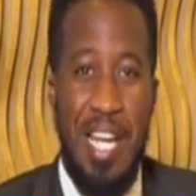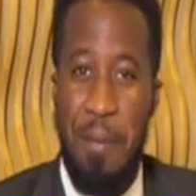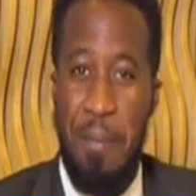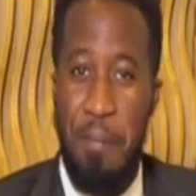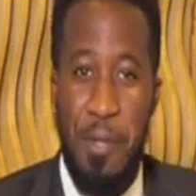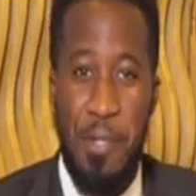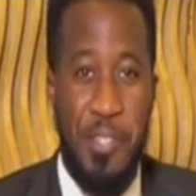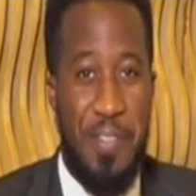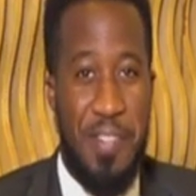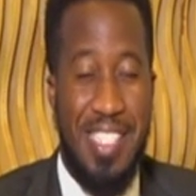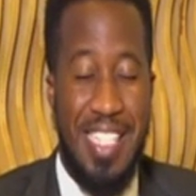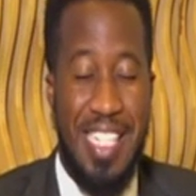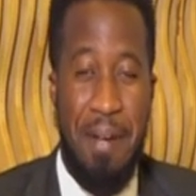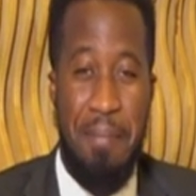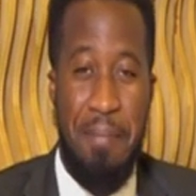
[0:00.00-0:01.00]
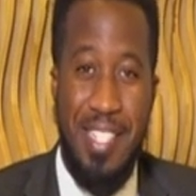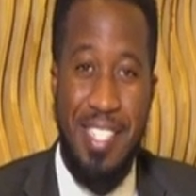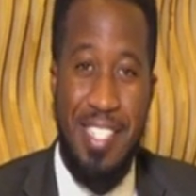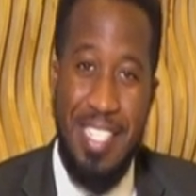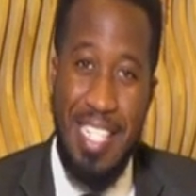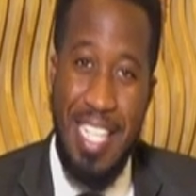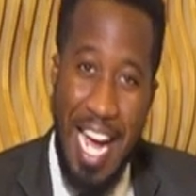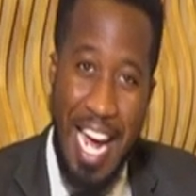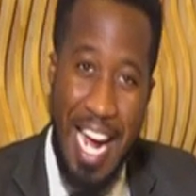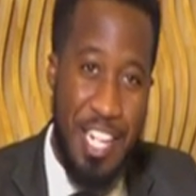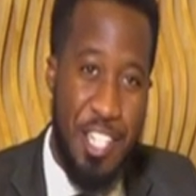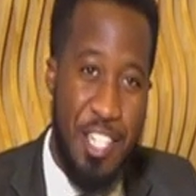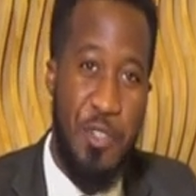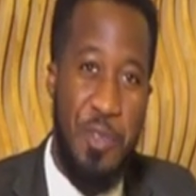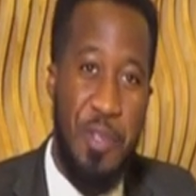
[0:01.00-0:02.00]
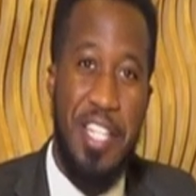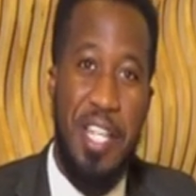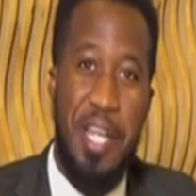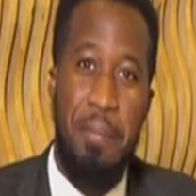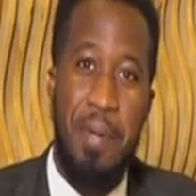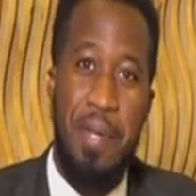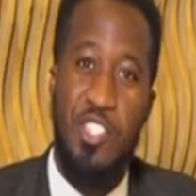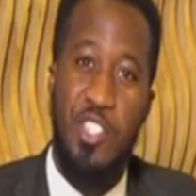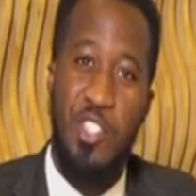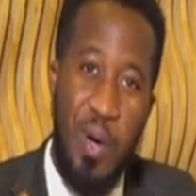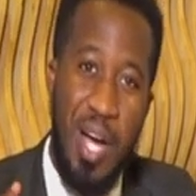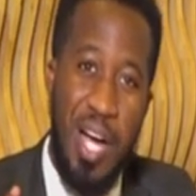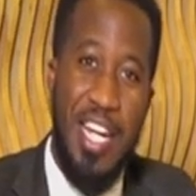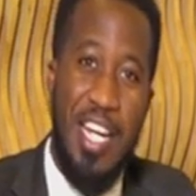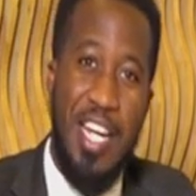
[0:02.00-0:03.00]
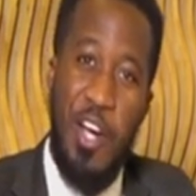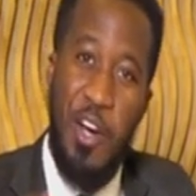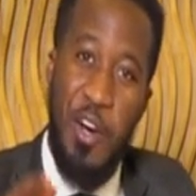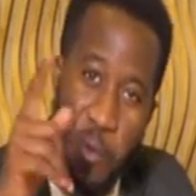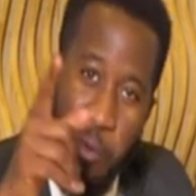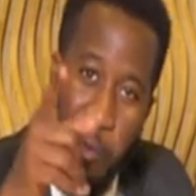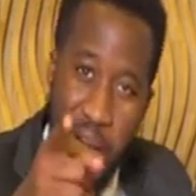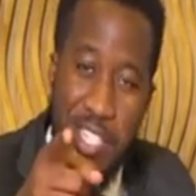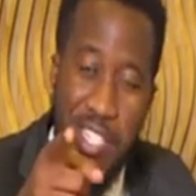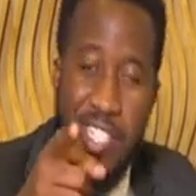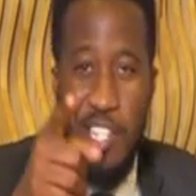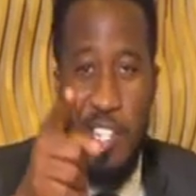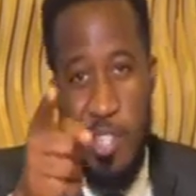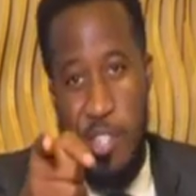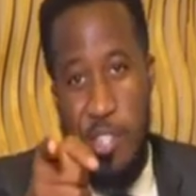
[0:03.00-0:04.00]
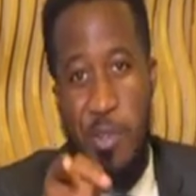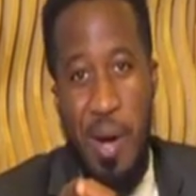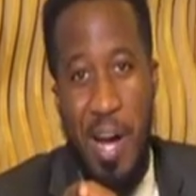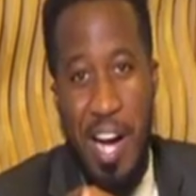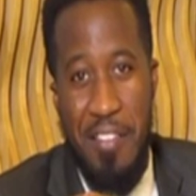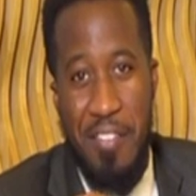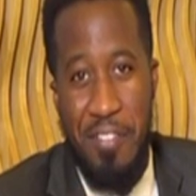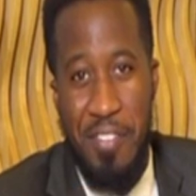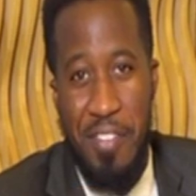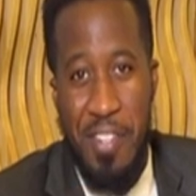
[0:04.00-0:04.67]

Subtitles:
most of the scammers are doing their best to earn what you have.